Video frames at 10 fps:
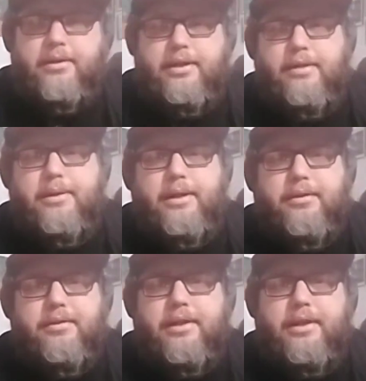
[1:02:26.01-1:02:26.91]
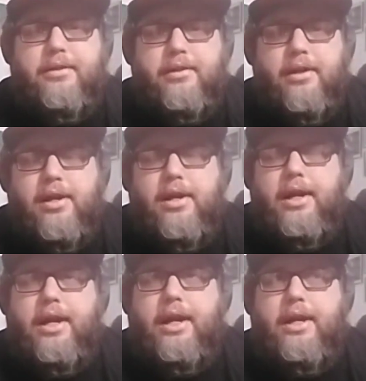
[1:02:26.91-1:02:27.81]
anybody else thinks.
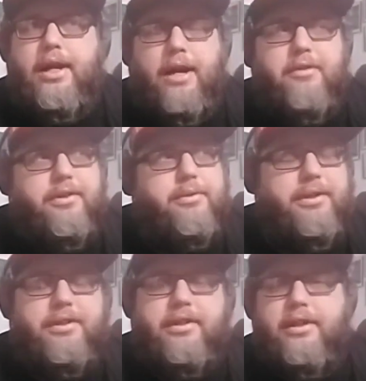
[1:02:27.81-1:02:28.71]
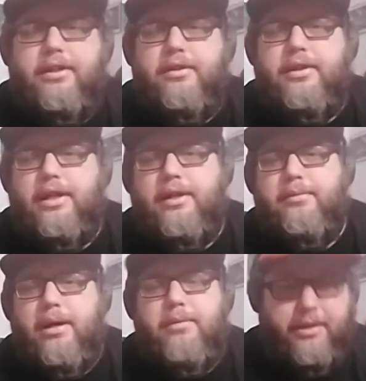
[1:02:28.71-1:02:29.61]
And I just recently learned that
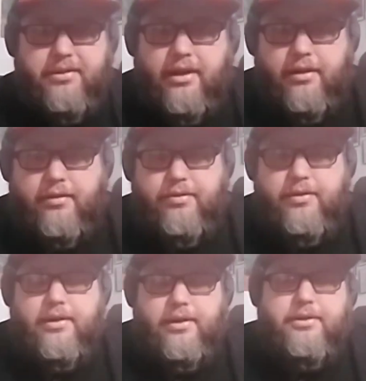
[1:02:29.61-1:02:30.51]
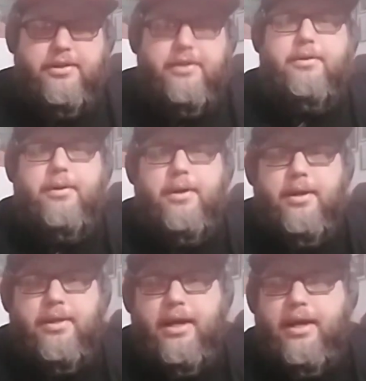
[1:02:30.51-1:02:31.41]
about myself too.
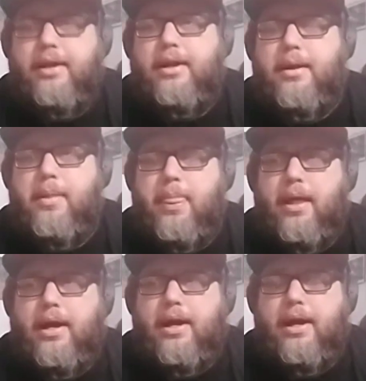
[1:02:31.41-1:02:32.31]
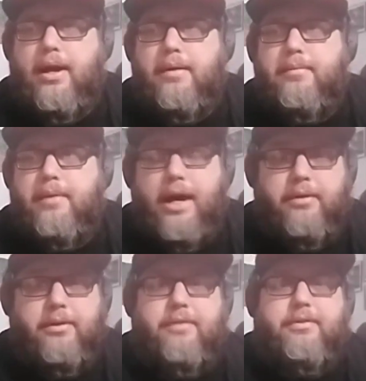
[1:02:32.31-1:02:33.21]
That I
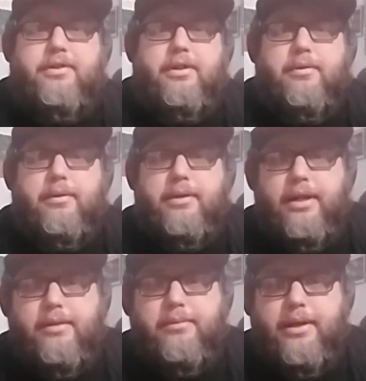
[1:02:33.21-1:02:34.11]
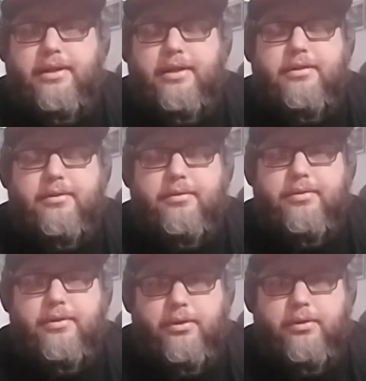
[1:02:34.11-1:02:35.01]
don't give a shit what anybody thinks of
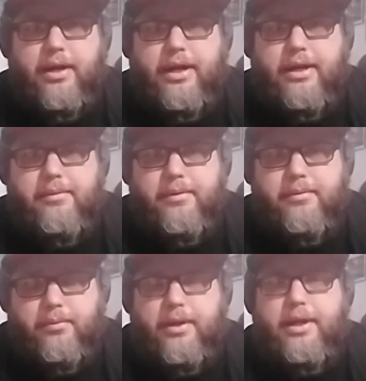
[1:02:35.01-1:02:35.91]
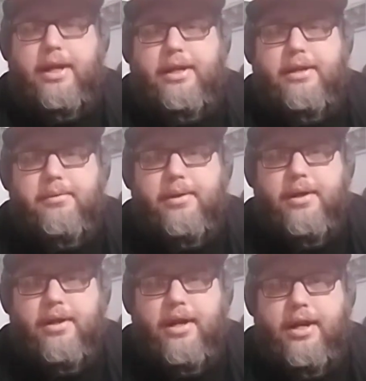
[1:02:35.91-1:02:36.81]
who I am and what I am.
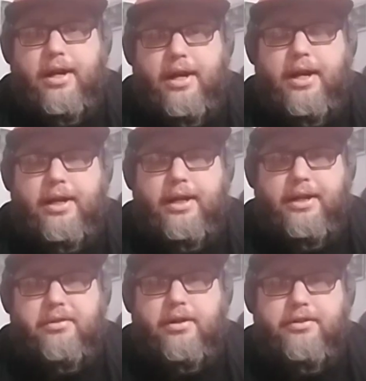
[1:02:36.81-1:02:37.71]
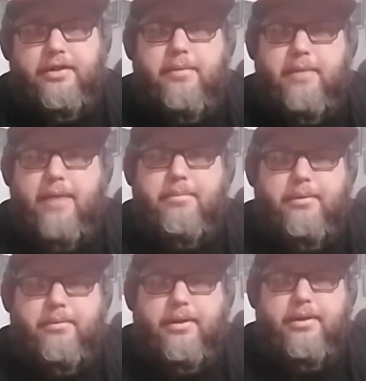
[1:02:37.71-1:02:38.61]
As long as I'm happy
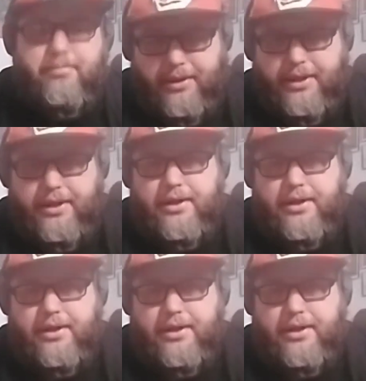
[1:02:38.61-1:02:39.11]
with me